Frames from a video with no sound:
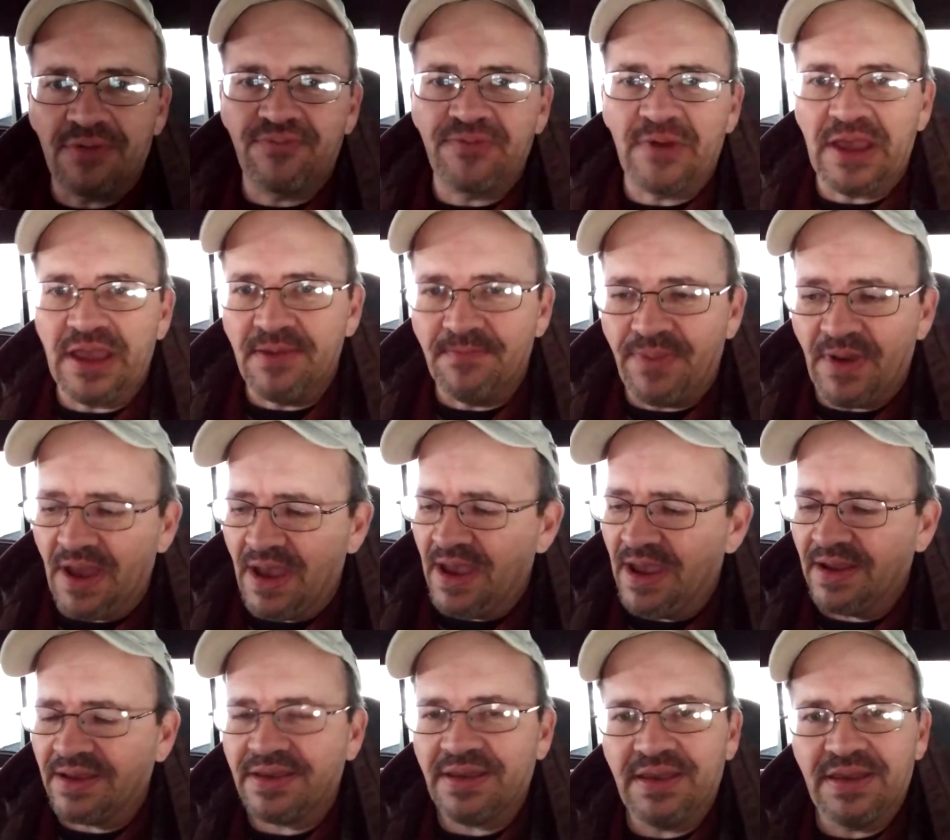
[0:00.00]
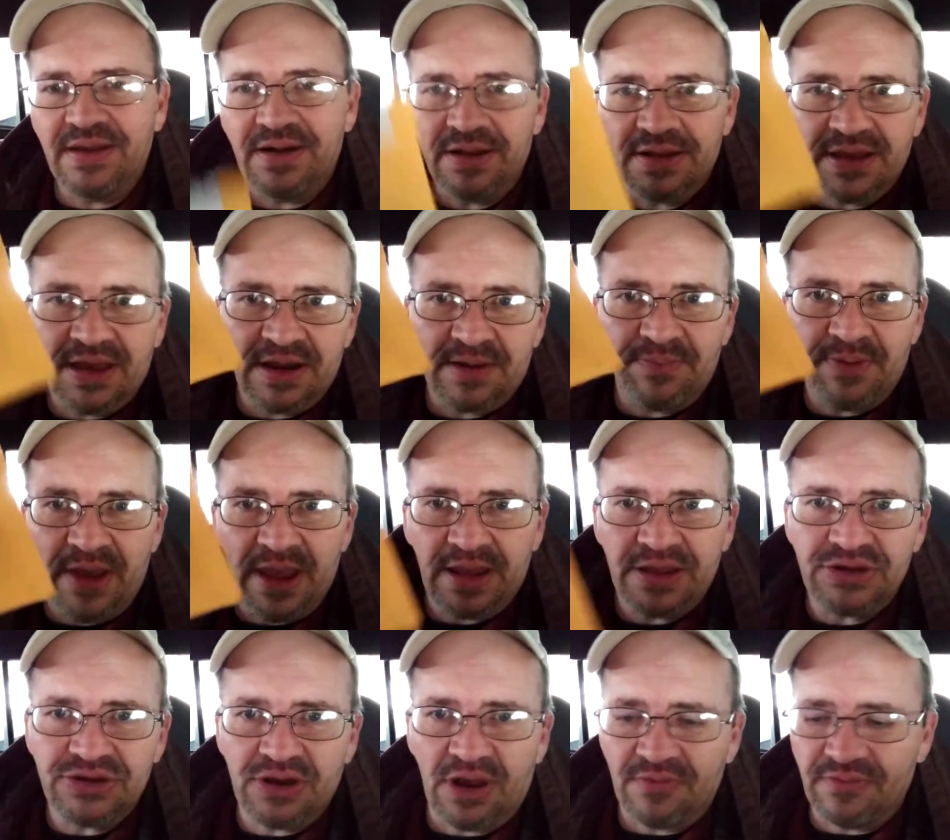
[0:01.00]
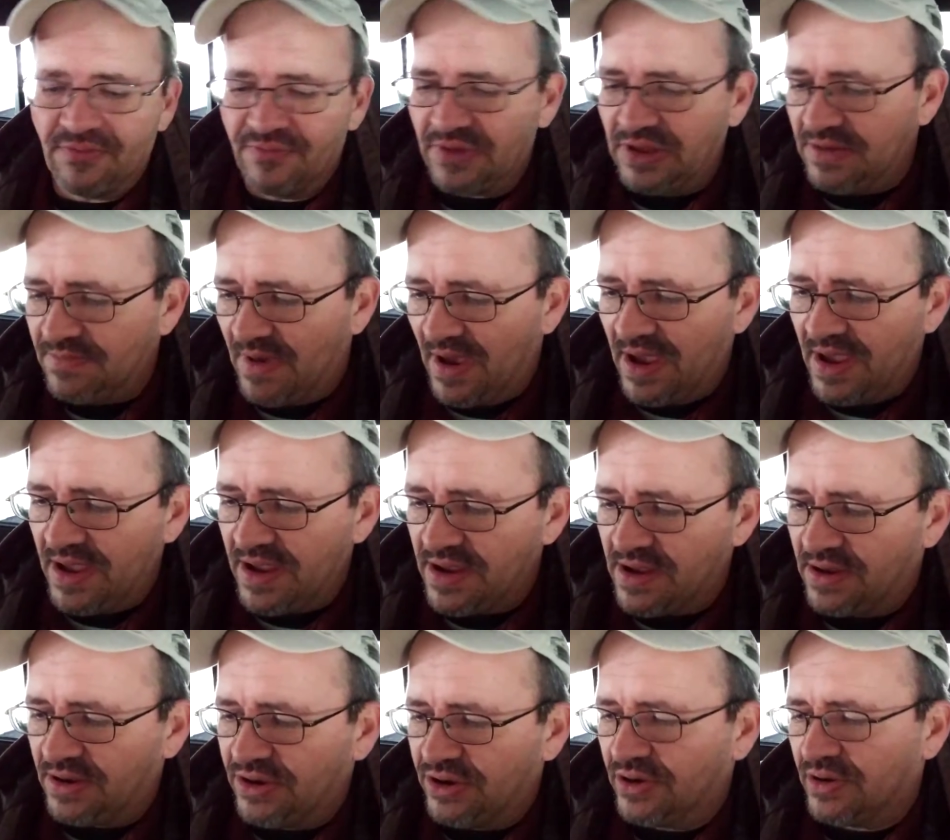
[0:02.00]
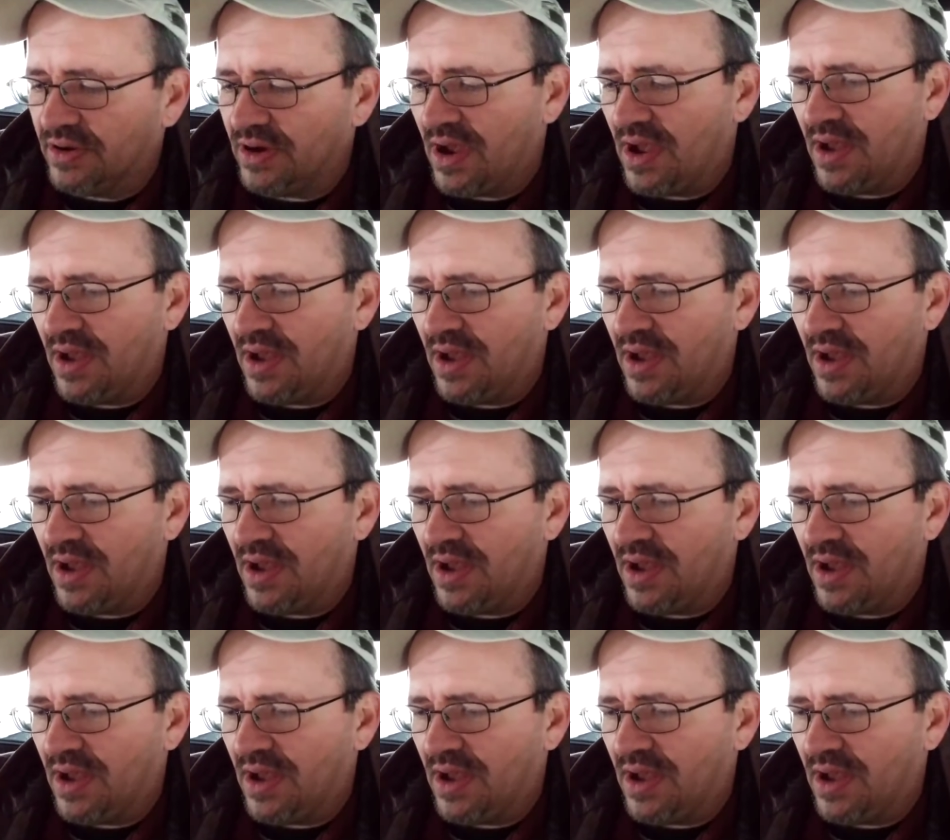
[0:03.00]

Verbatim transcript: fan pack and I got a package off of eBay here.